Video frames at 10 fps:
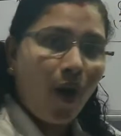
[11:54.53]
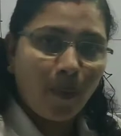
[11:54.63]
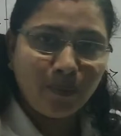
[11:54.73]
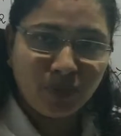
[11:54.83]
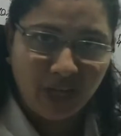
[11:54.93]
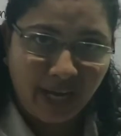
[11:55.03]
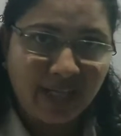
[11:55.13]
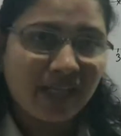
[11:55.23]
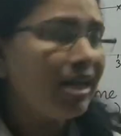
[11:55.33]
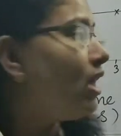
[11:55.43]

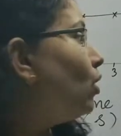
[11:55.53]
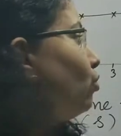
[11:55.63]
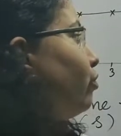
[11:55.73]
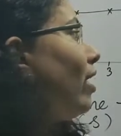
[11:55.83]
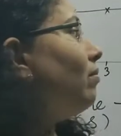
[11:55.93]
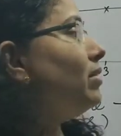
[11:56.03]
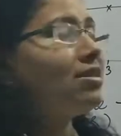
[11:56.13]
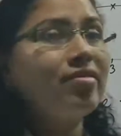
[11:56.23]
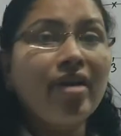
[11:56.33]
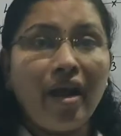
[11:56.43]
object from
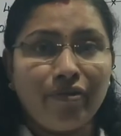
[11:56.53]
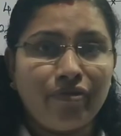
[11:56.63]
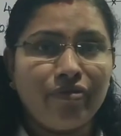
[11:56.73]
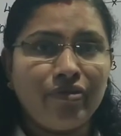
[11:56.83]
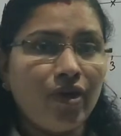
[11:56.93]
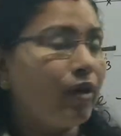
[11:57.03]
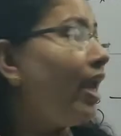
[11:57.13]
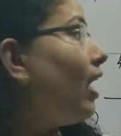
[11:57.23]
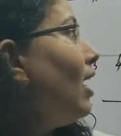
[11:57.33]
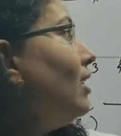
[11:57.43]
this graph.
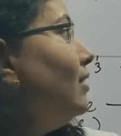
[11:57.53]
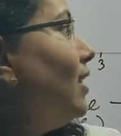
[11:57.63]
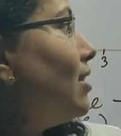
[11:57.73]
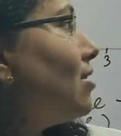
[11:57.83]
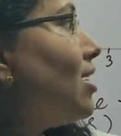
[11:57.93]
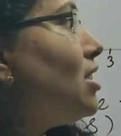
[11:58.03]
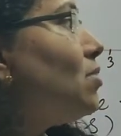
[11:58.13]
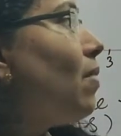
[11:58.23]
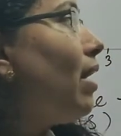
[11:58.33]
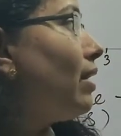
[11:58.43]
Okay,
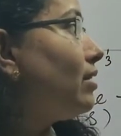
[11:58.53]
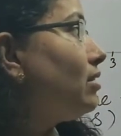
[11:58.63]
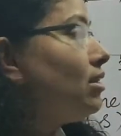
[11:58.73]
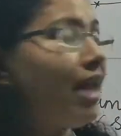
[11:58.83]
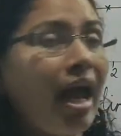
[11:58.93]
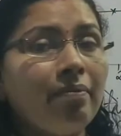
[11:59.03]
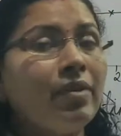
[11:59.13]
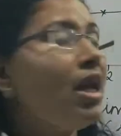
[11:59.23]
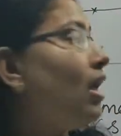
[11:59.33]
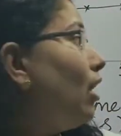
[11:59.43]
distance by time.
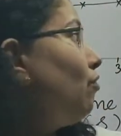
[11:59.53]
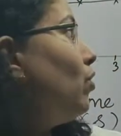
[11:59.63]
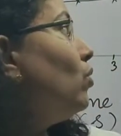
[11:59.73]
If